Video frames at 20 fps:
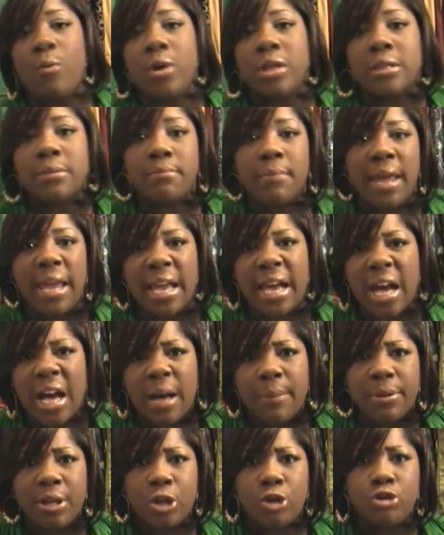out with
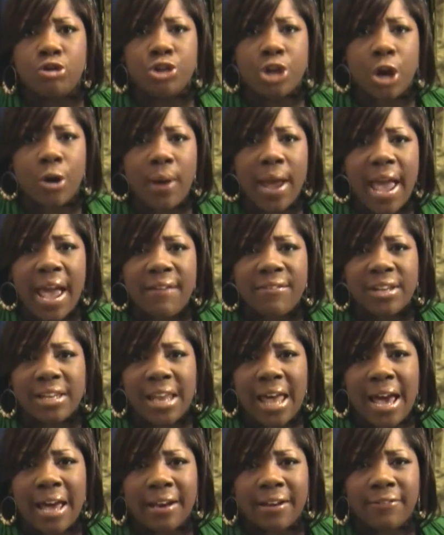makeup and you don't have a
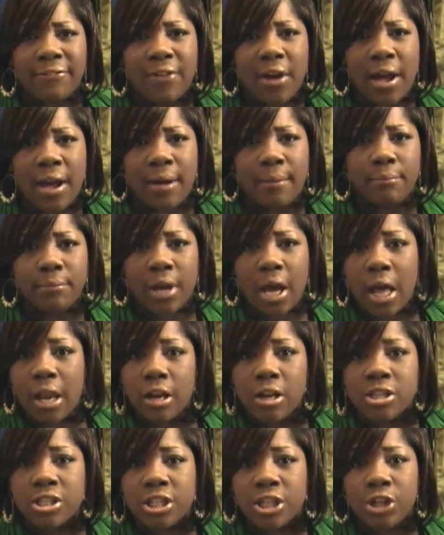lot of
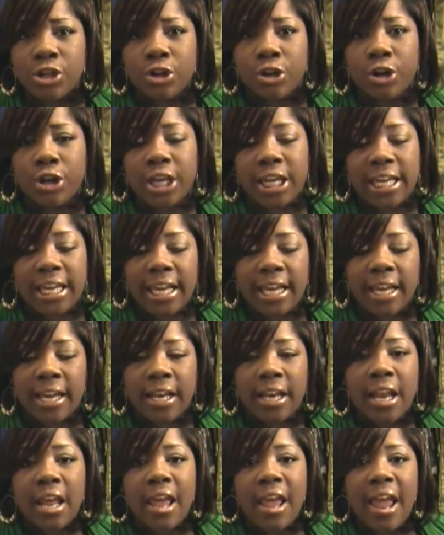colors in your
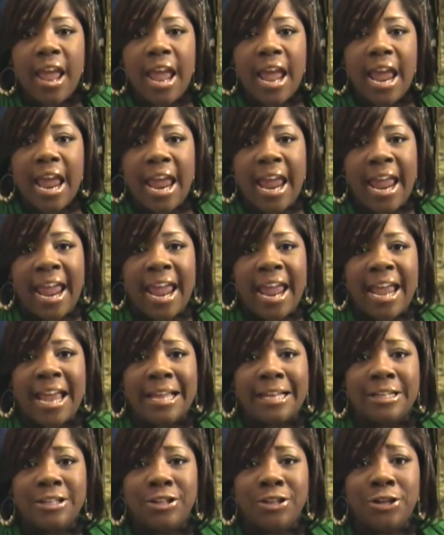kit
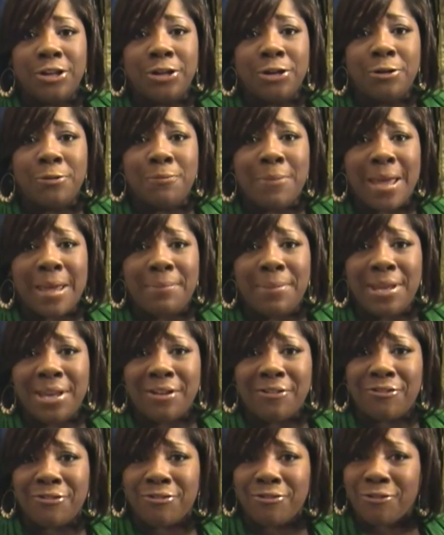and you may
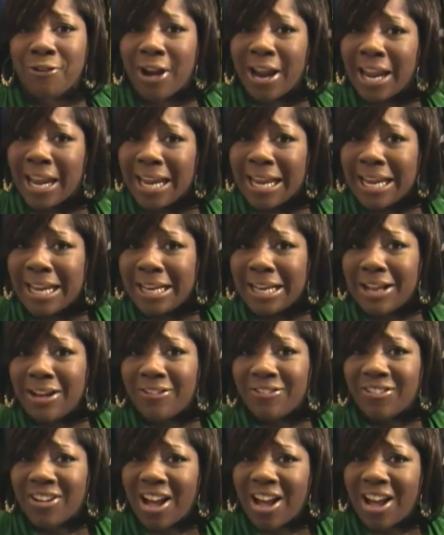be afraid